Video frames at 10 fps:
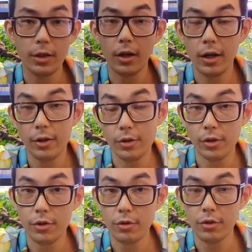are
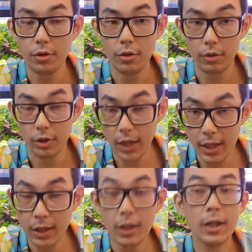introduced to your
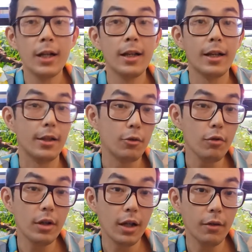tank, and you
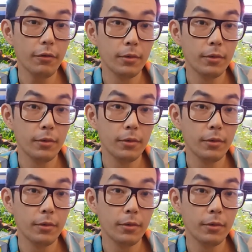have